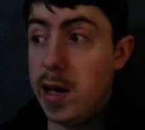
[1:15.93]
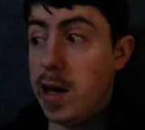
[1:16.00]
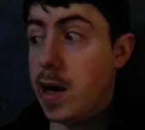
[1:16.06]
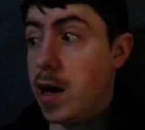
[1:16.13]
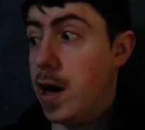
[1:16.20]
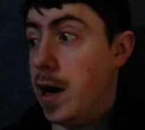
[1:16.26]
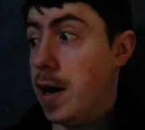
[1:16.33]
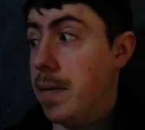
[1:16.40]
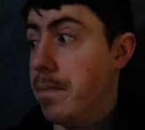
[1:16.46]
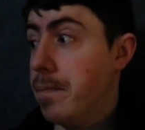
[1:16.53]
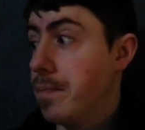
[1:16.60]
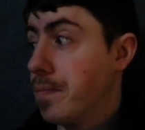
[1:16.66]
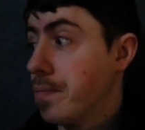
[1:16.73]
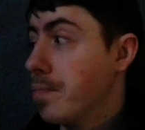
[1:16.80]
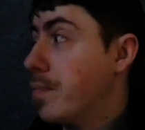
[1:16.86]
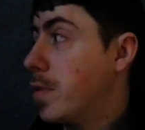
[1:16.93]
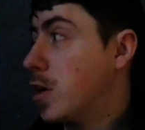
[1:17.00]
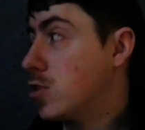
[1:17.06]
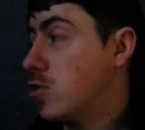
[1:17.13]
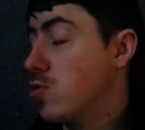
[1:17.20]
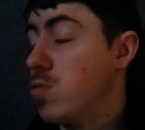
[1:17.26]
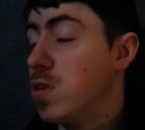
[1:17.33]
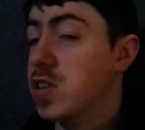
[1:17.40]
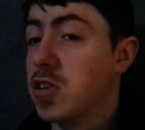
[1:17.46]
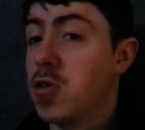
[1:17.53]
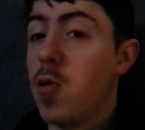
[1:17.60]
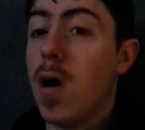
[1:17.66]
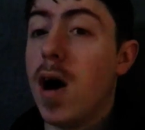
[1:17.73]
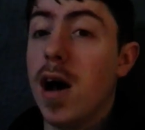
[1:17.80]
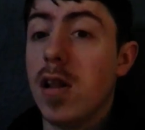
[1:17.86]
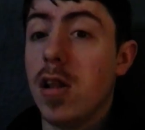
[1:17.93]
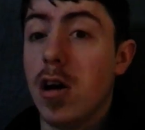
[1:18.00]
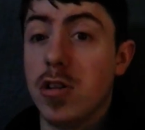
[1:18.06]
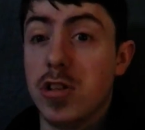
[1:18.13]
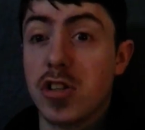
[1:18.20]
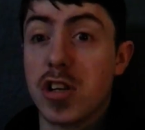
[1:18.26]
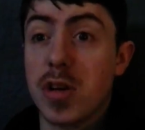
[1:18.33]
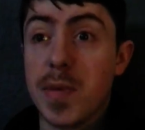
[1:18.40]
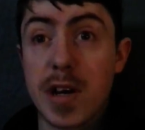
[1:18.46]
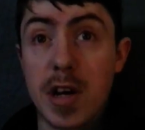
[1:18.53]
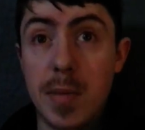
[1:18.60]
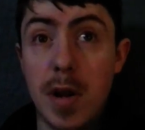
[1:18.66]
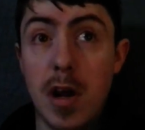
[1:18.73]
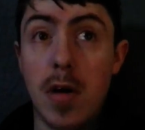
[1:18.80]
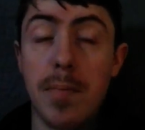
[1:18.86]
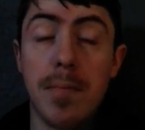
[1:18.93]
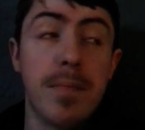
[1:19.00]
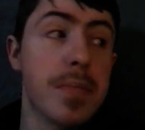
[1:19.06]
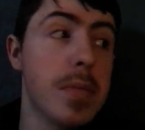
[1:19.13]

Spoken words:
Because there is quite a lot that's going to be coming on.